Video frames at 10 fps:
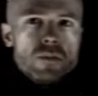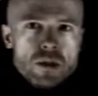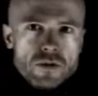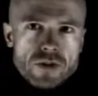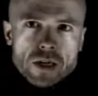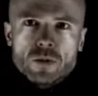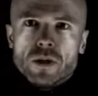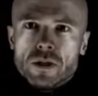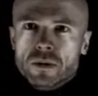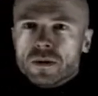It's a fact we
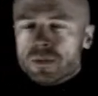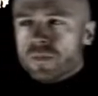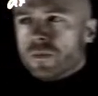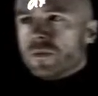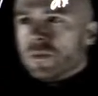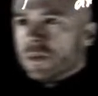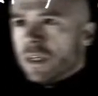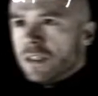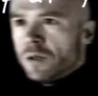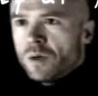
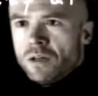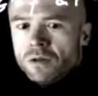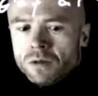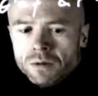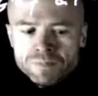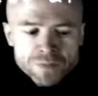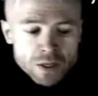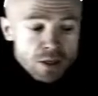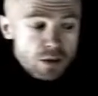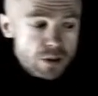essentially already knew.
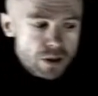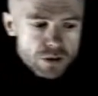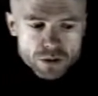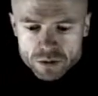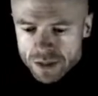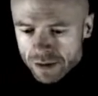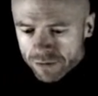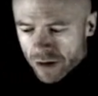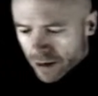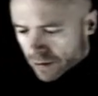We're going to use that
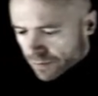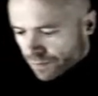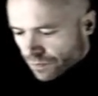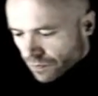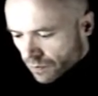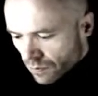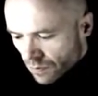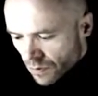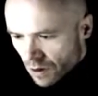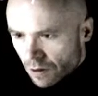fact
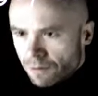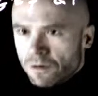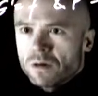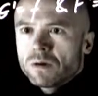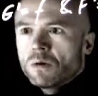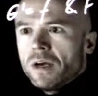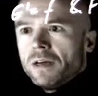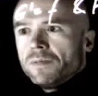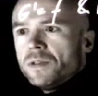the following way.